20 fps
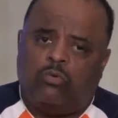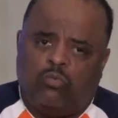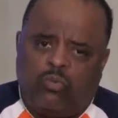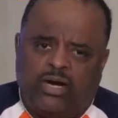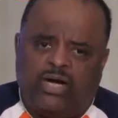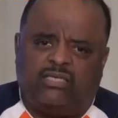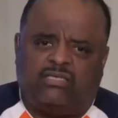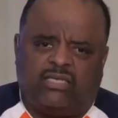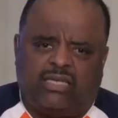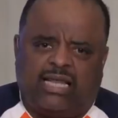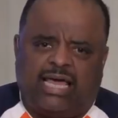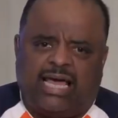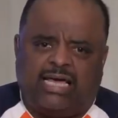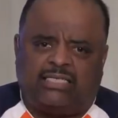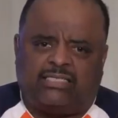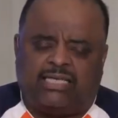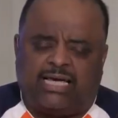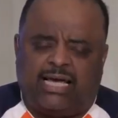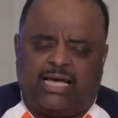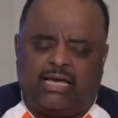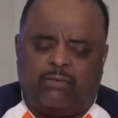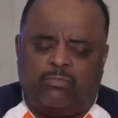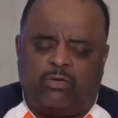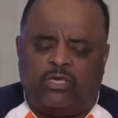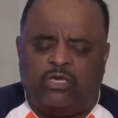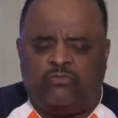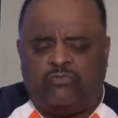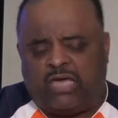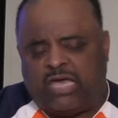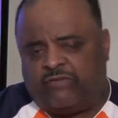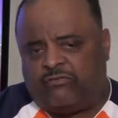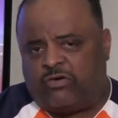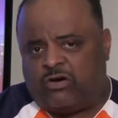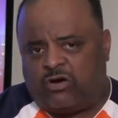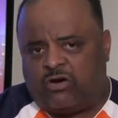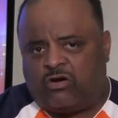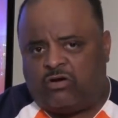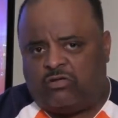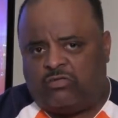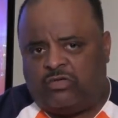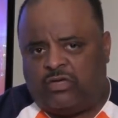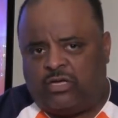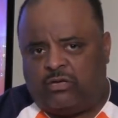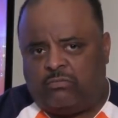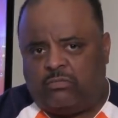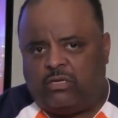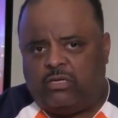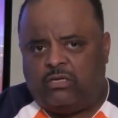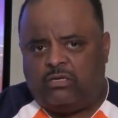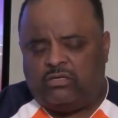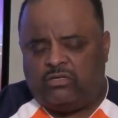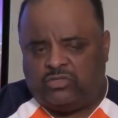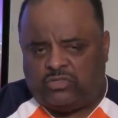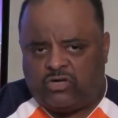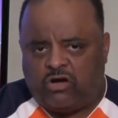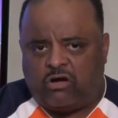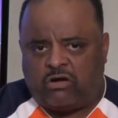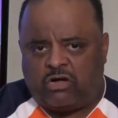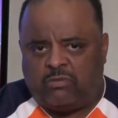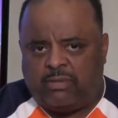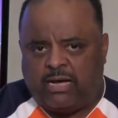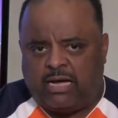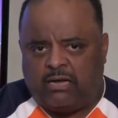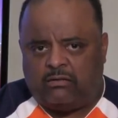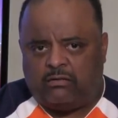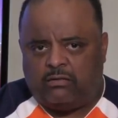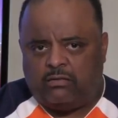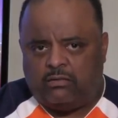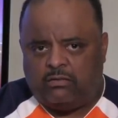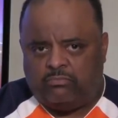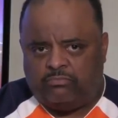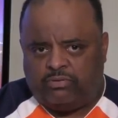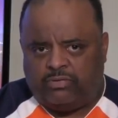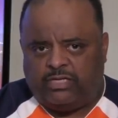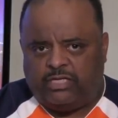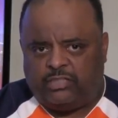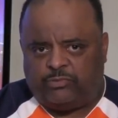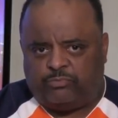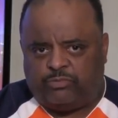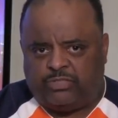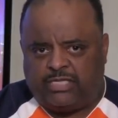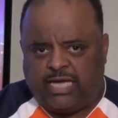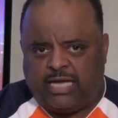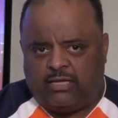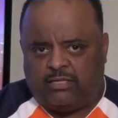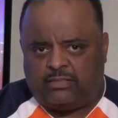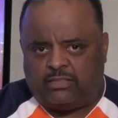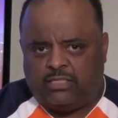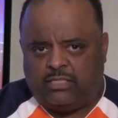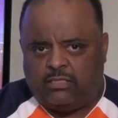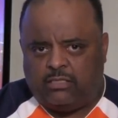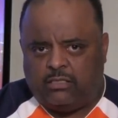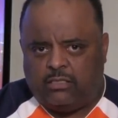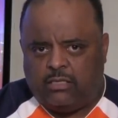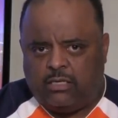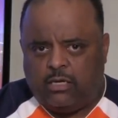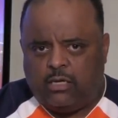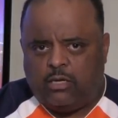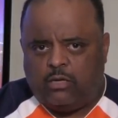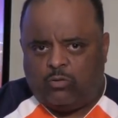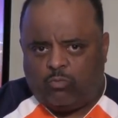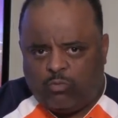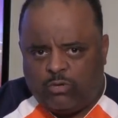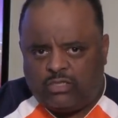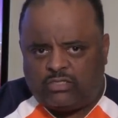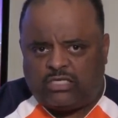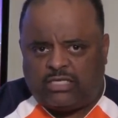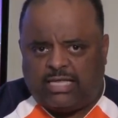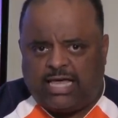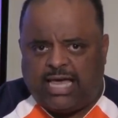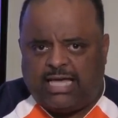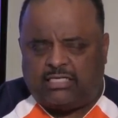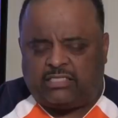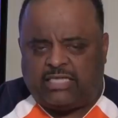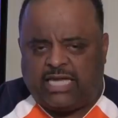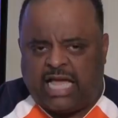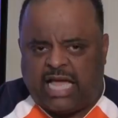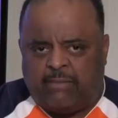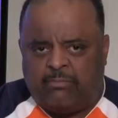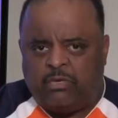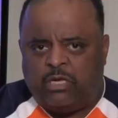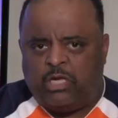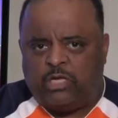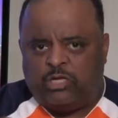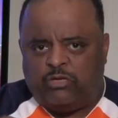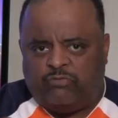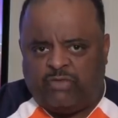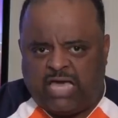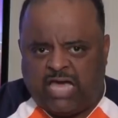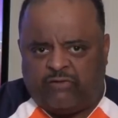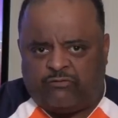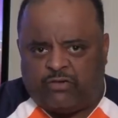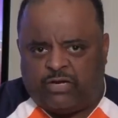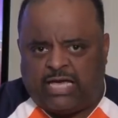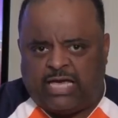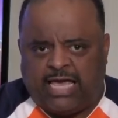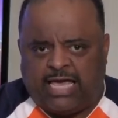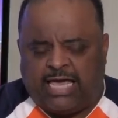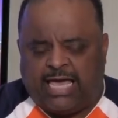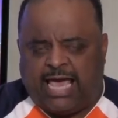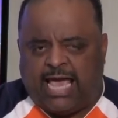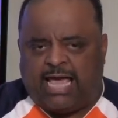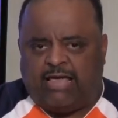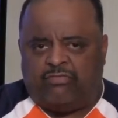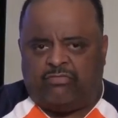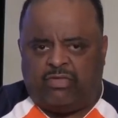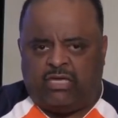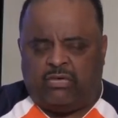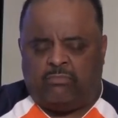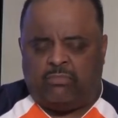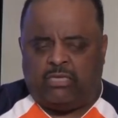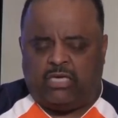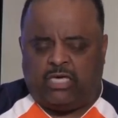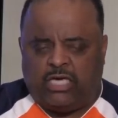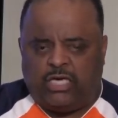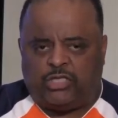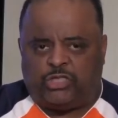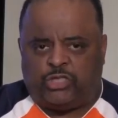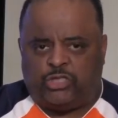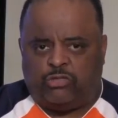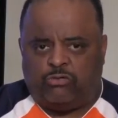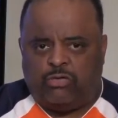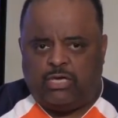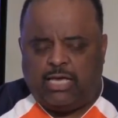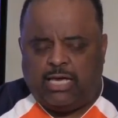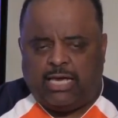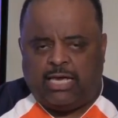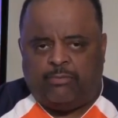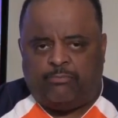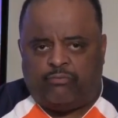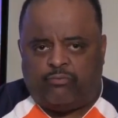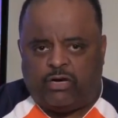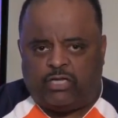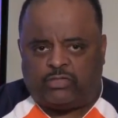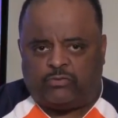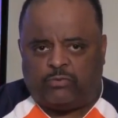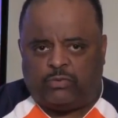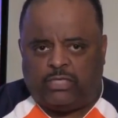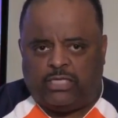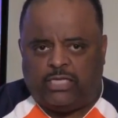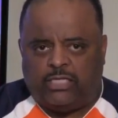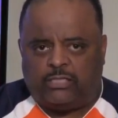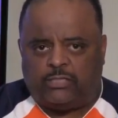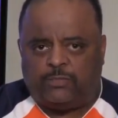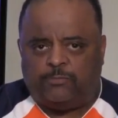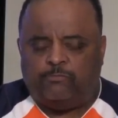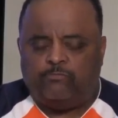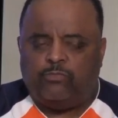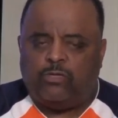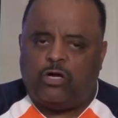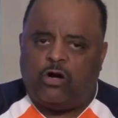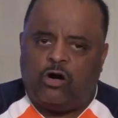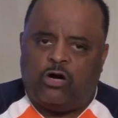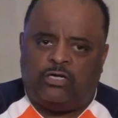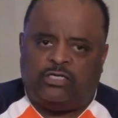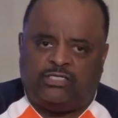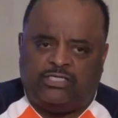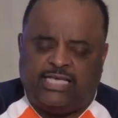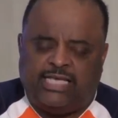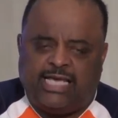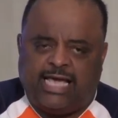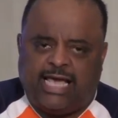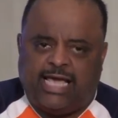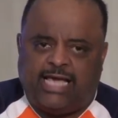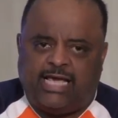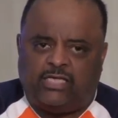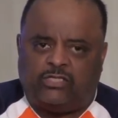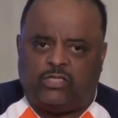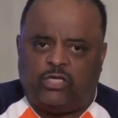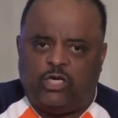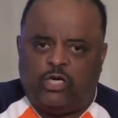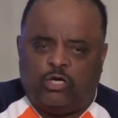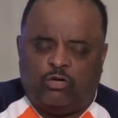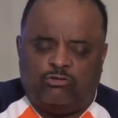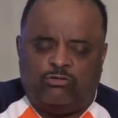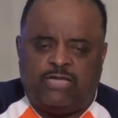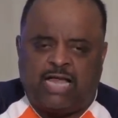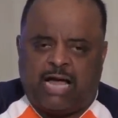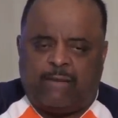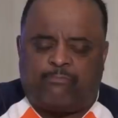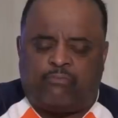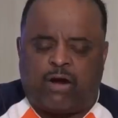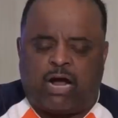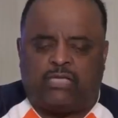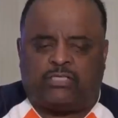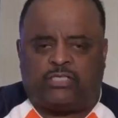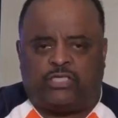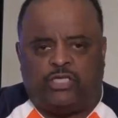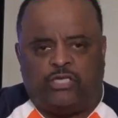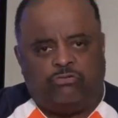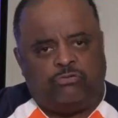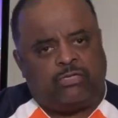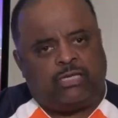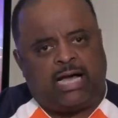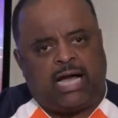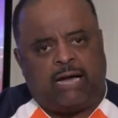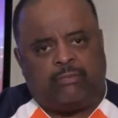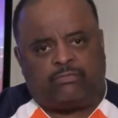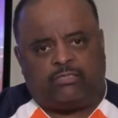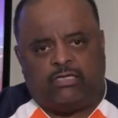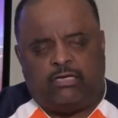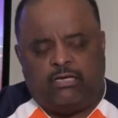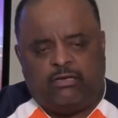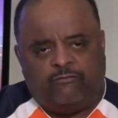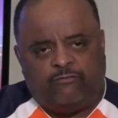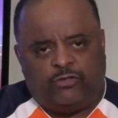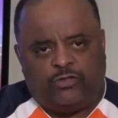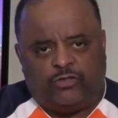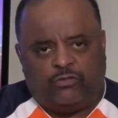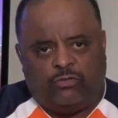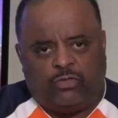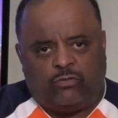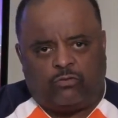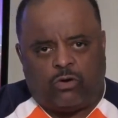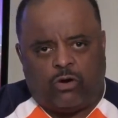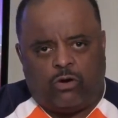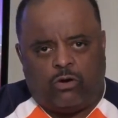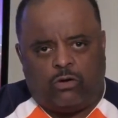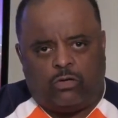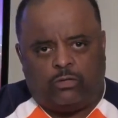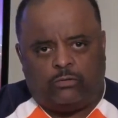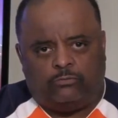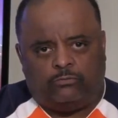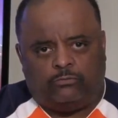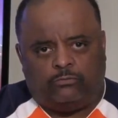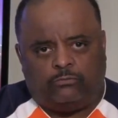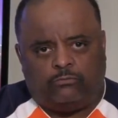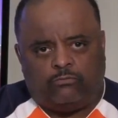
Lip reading: when is the last time you've ever heard them talk about police brutality? When is the last time you've ever had them issue a press release on DAs who do not prosecute cops for doing wrong?